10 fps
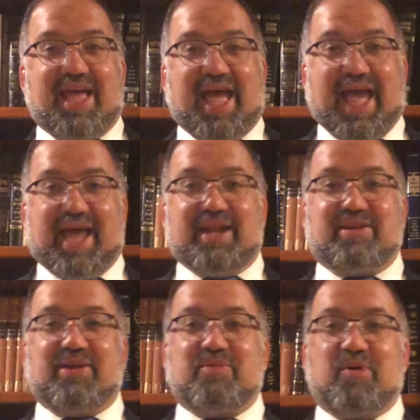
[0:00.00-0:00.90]
and
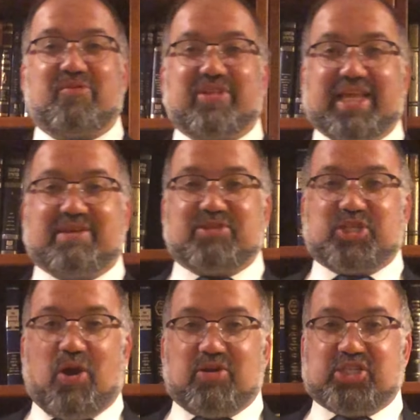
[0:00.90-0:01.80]
we'll relinquish
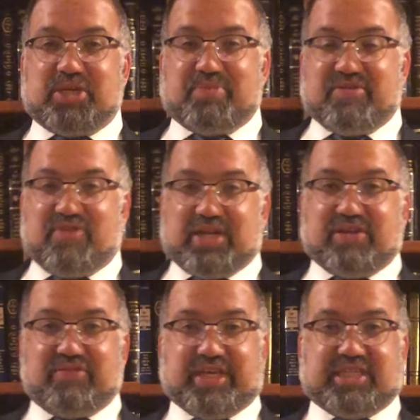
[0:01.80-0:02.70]
ownership in front of
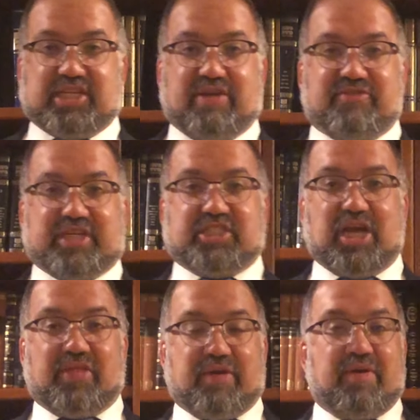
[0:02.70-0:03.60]
each
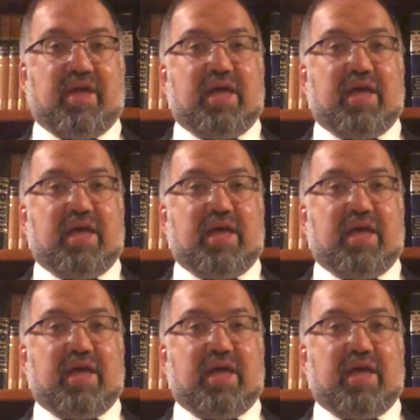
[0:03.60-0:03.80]
other.